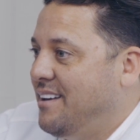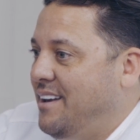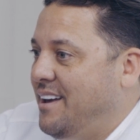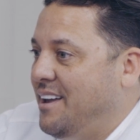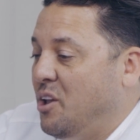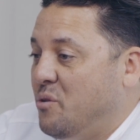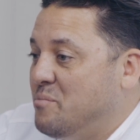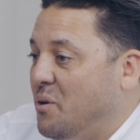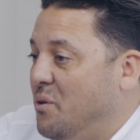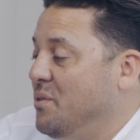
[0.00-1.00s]
And lo and
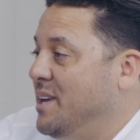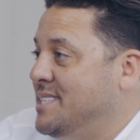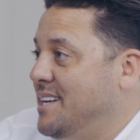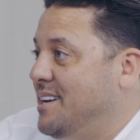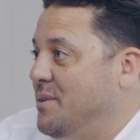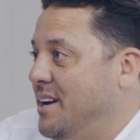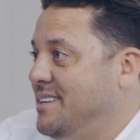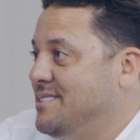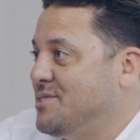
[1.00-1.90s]
behold, they did, right?